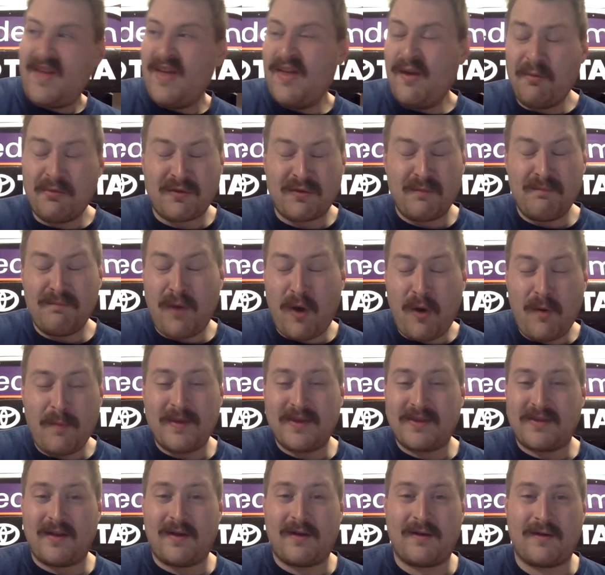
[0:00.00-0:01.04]
there was a
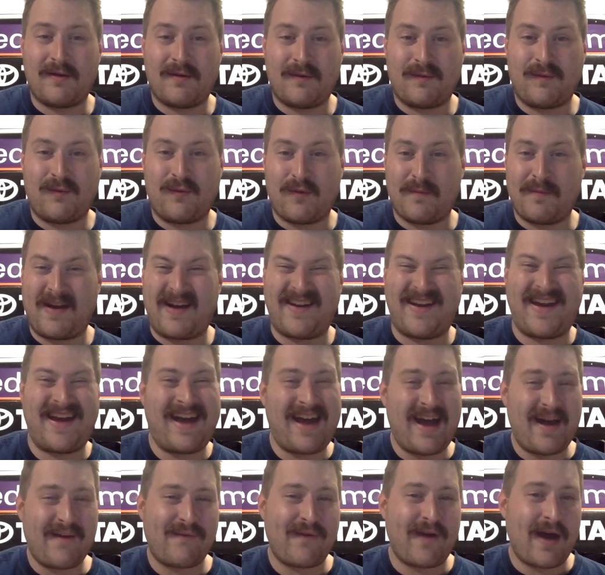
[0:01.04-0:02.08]
moment there for about a
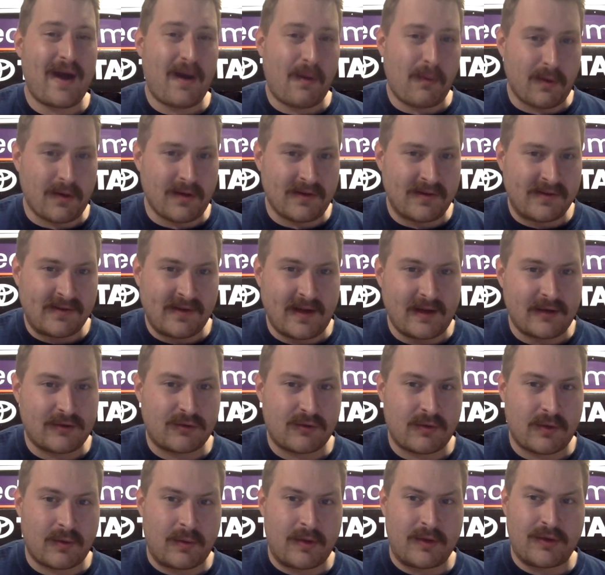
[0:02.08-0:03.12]
half hour in stage
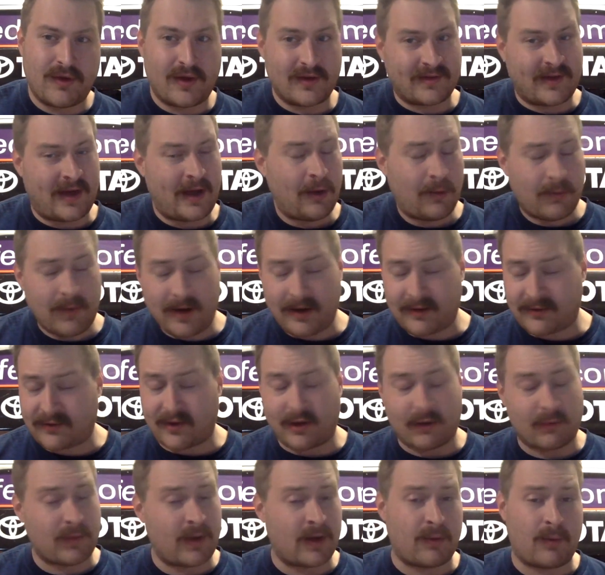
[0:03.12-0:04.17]
3 where we thought Tyler Reddick's
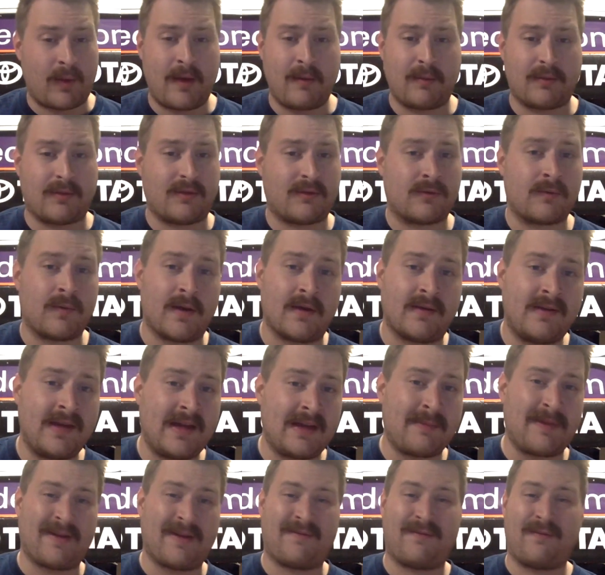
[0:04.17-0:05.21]
going to run away with this race. He
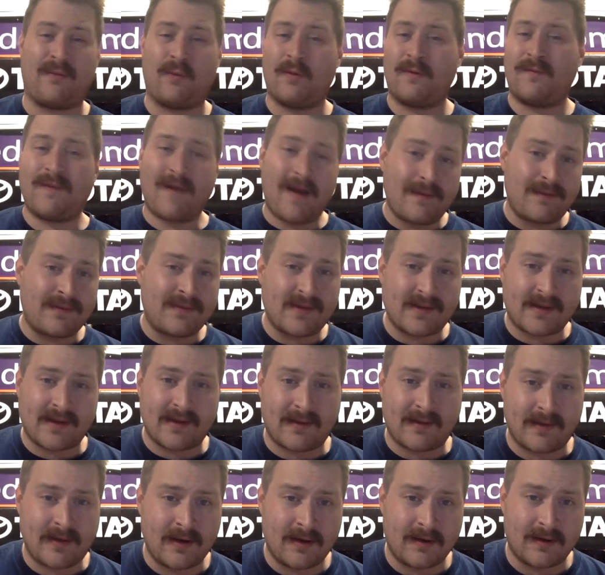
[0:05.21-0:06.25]
had about a 4 or 5
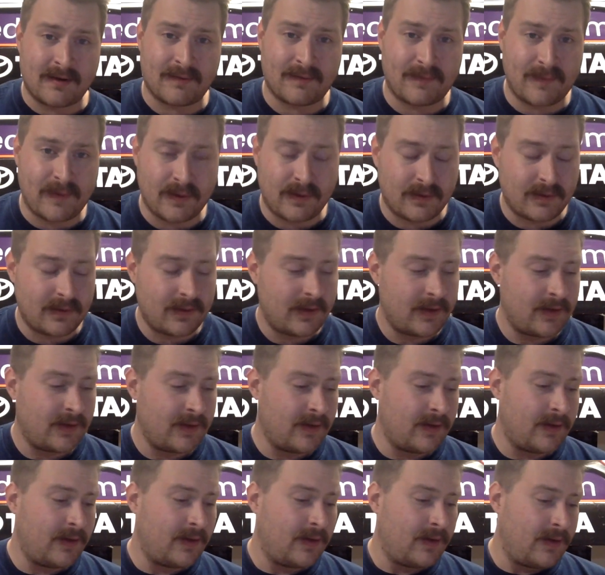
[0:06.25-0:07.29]
second lead on the field,
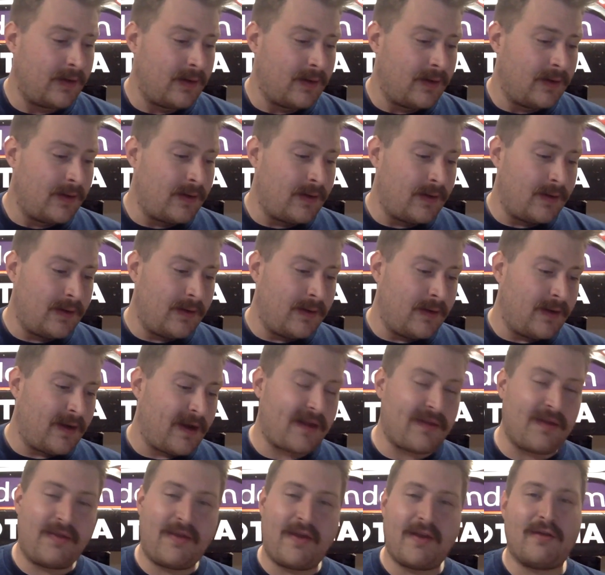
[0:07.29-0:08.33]

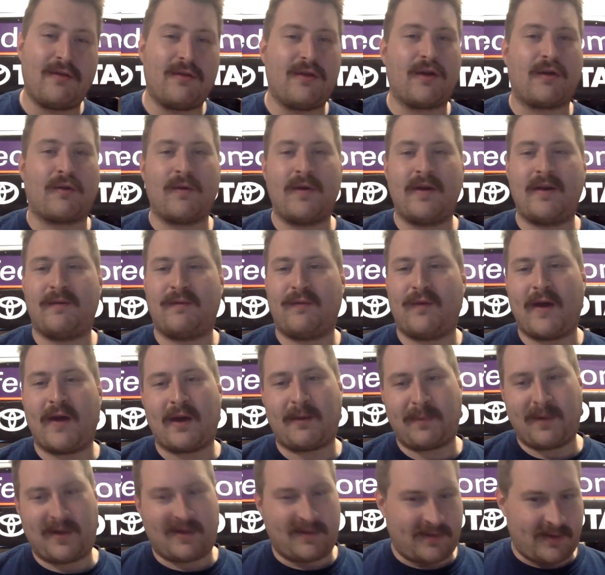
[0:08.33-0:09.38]
and then they do their green
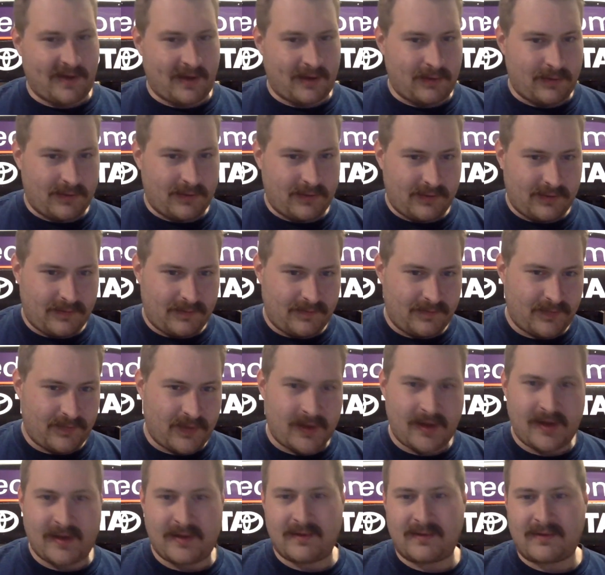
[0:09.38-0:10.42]
flag pit cycles
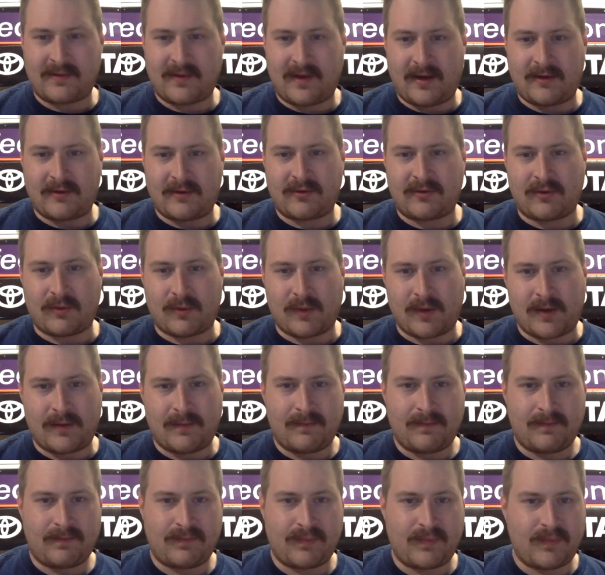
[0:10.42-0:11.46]
late in stage 3,
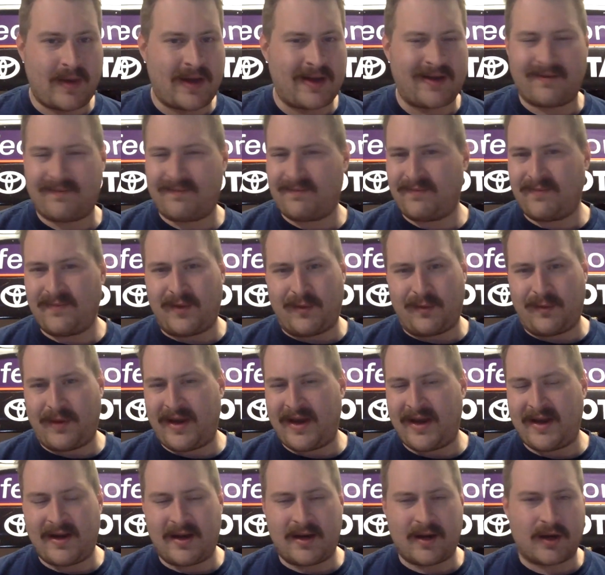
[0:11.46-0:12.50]
about
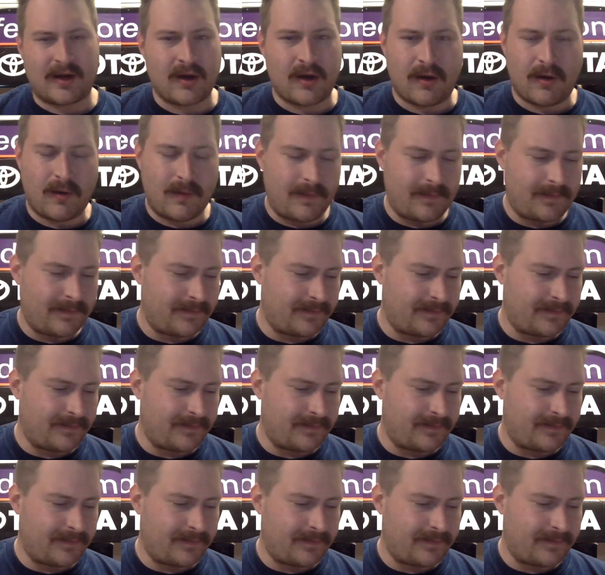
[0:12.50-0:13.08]
80 to go.